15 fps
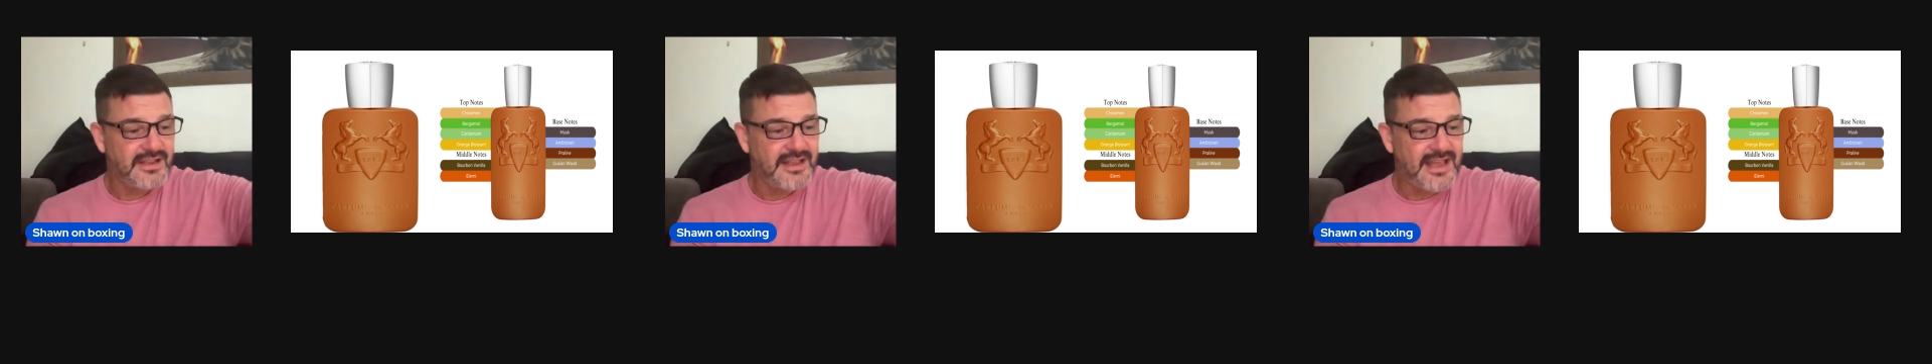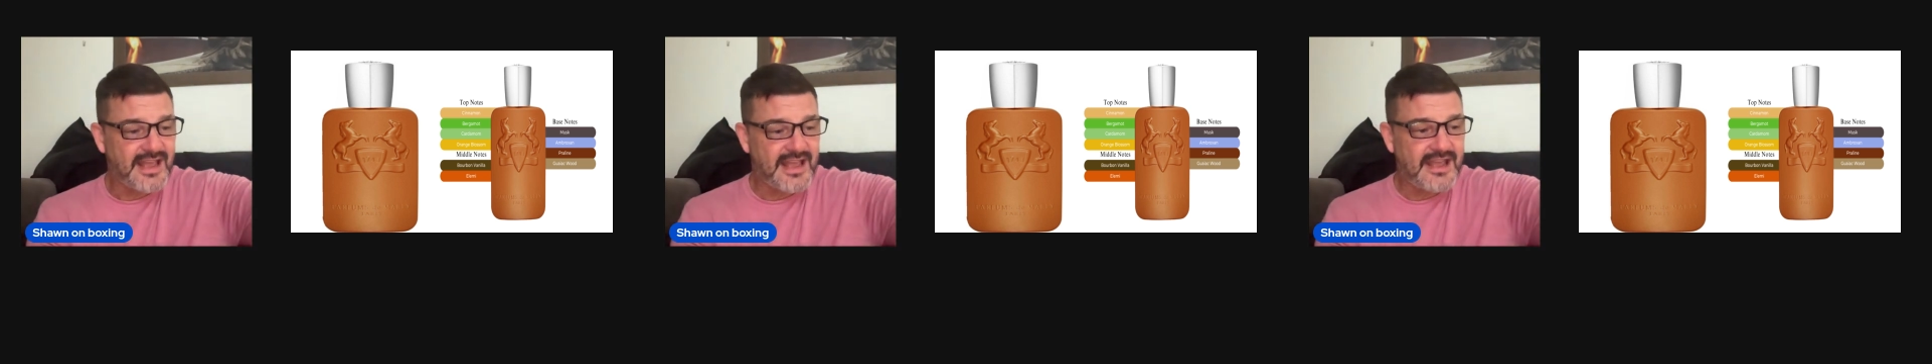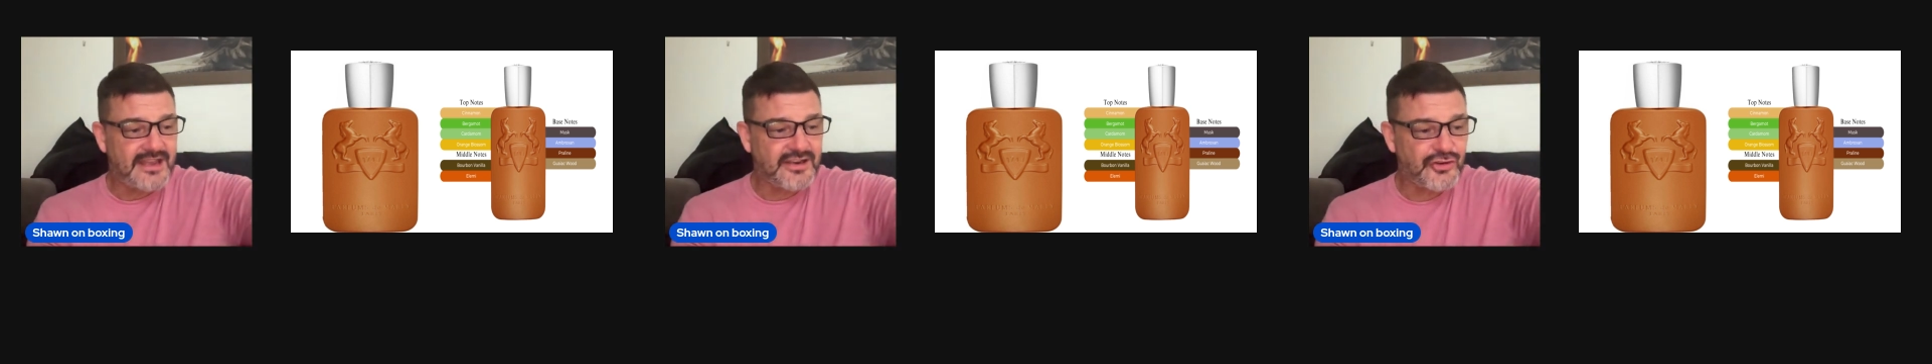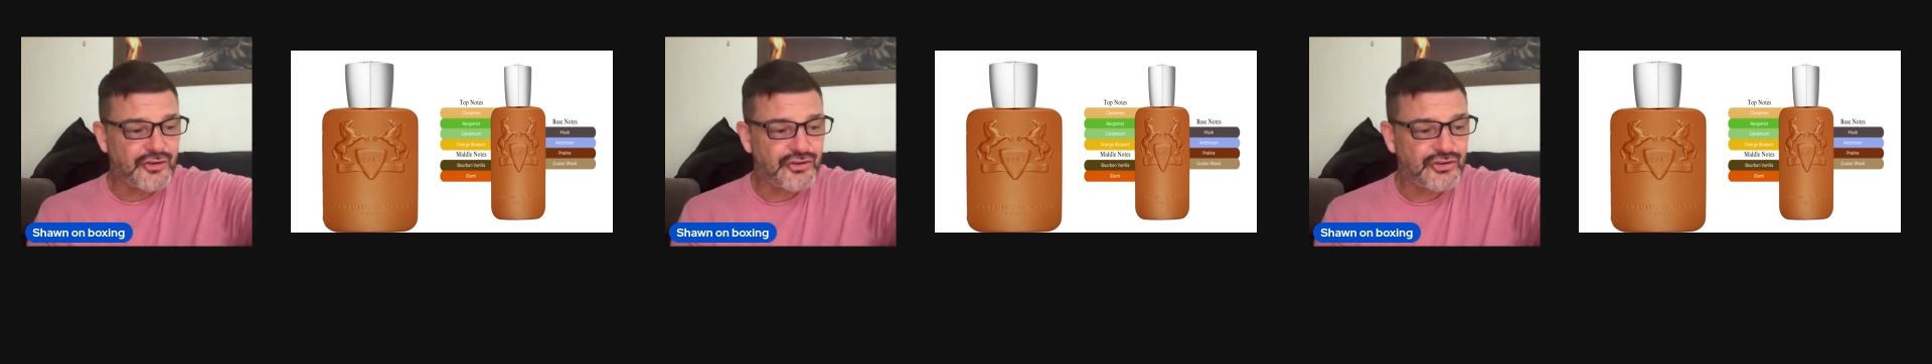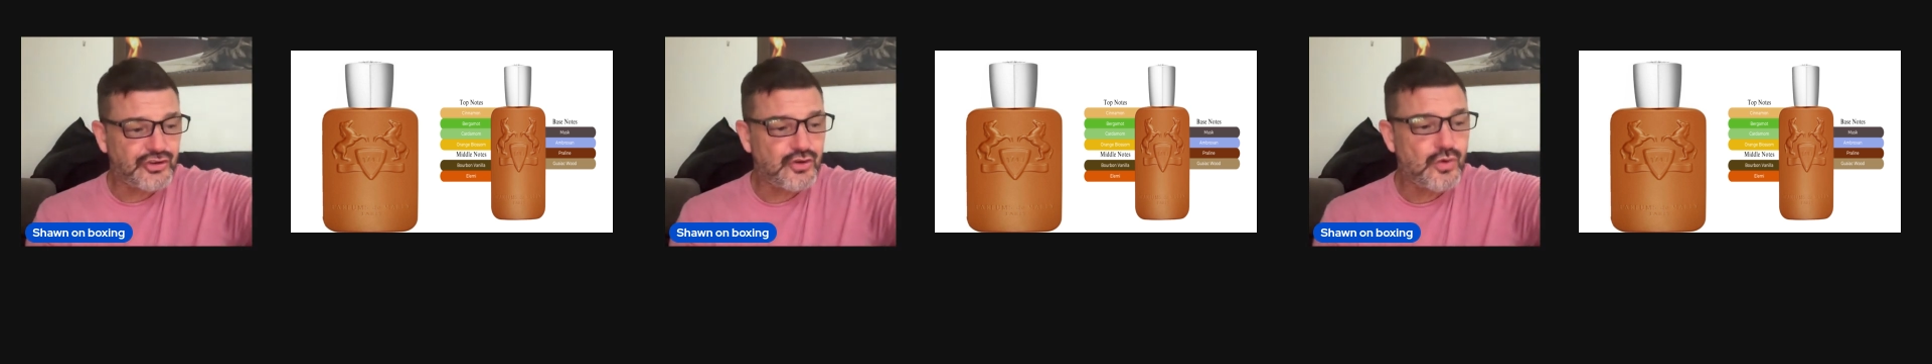and it's
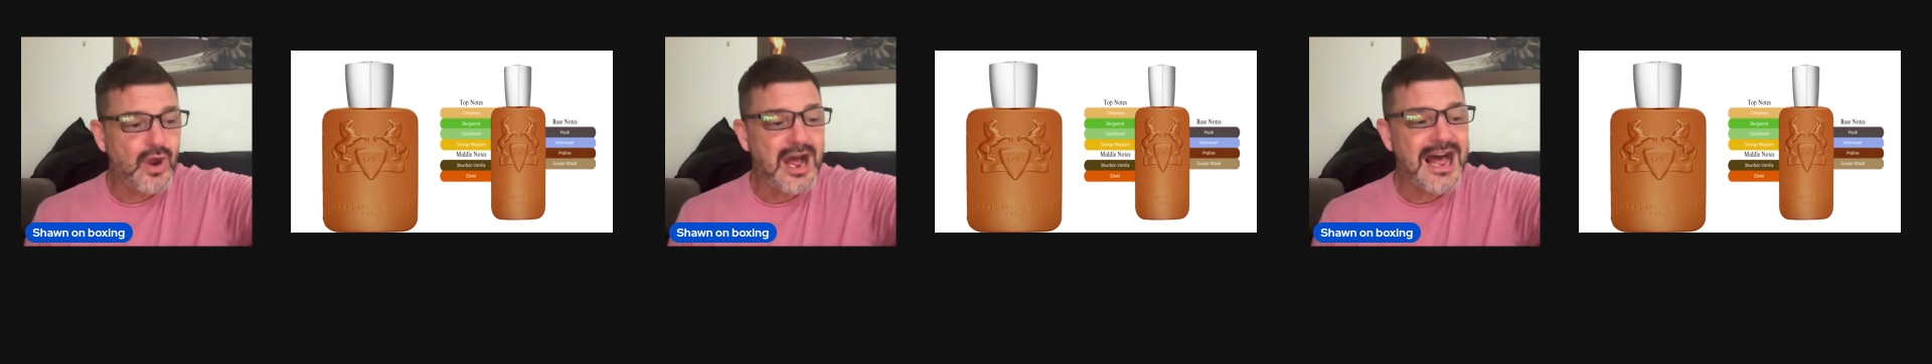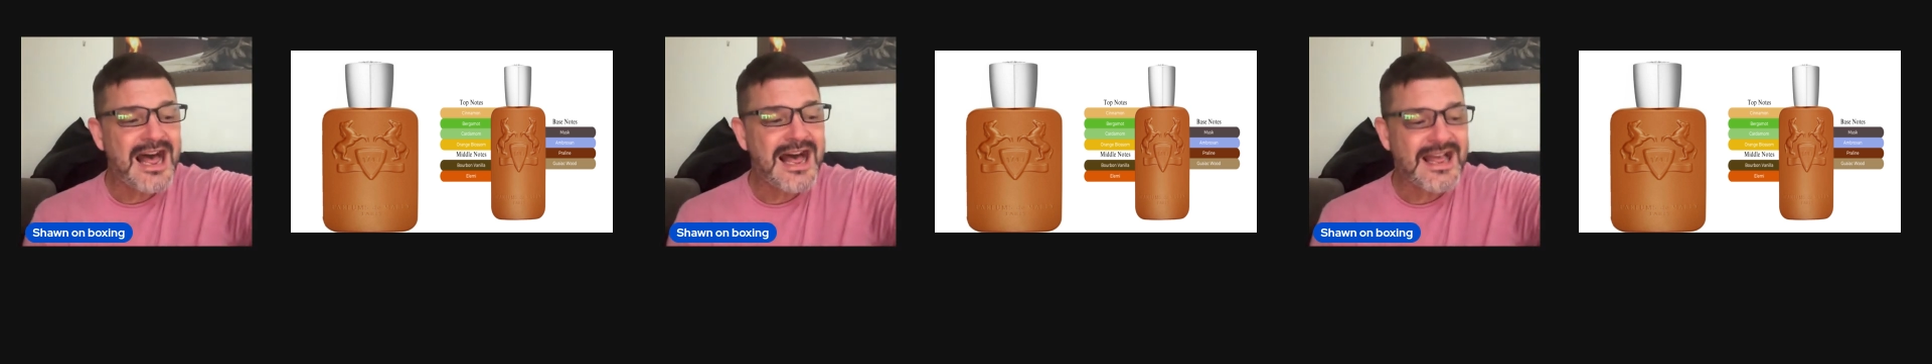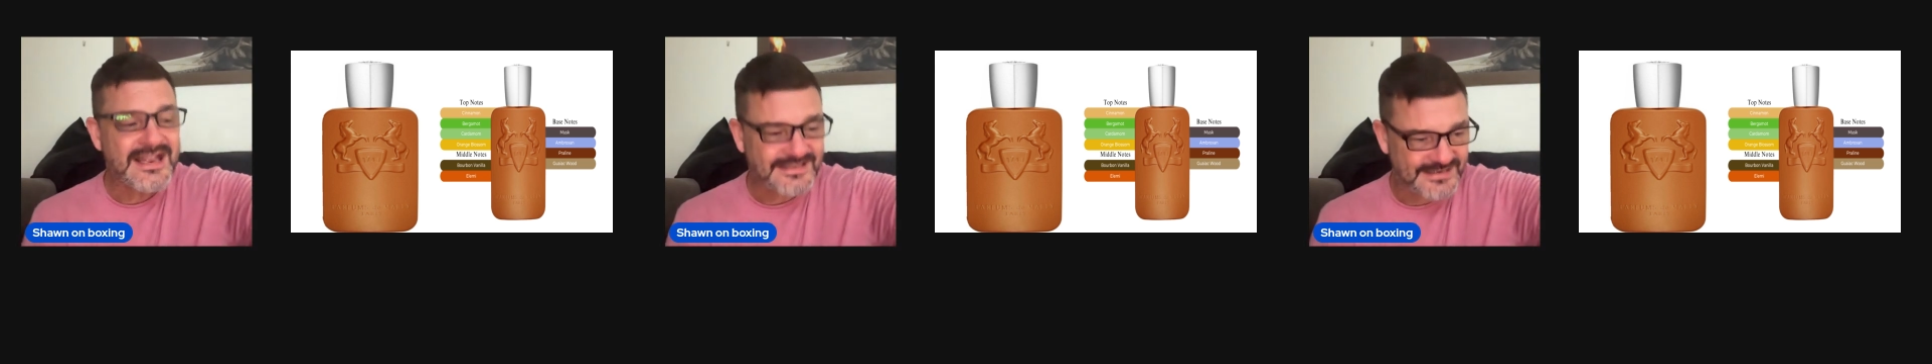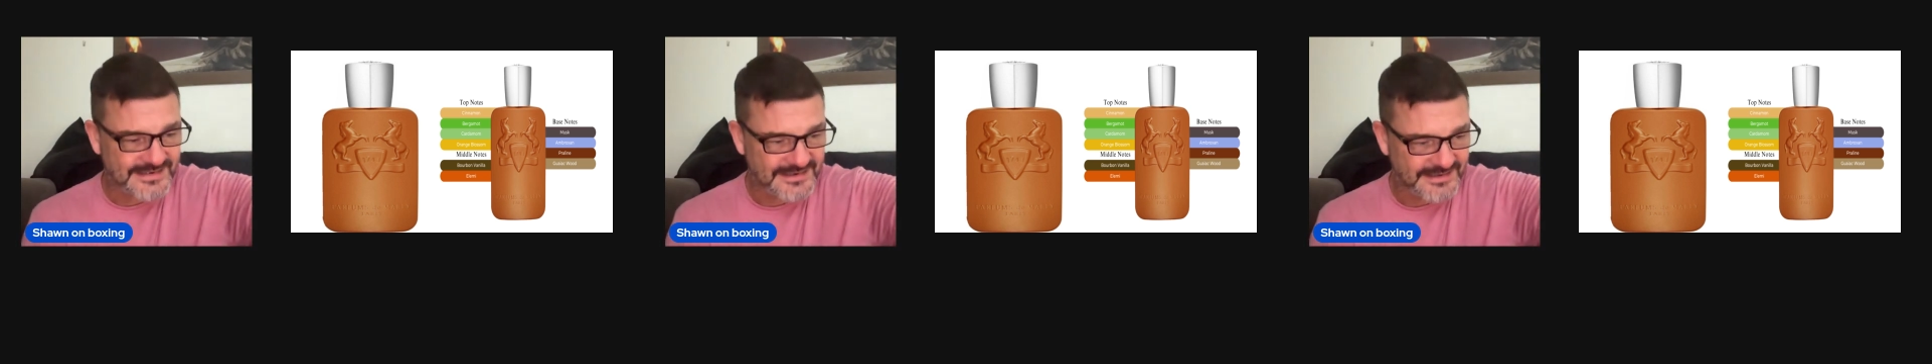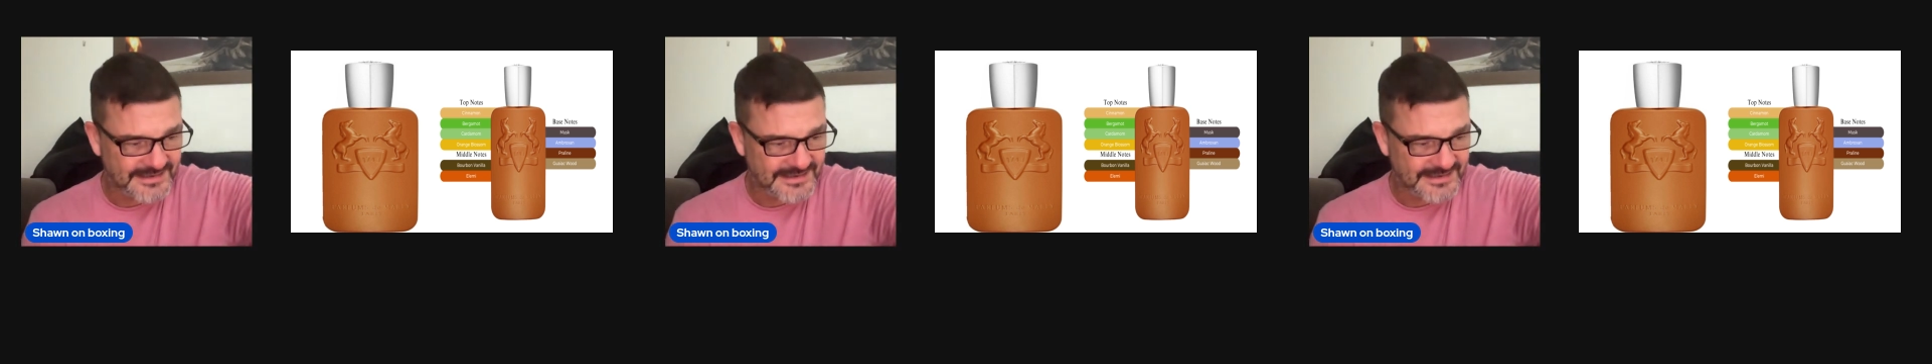too hot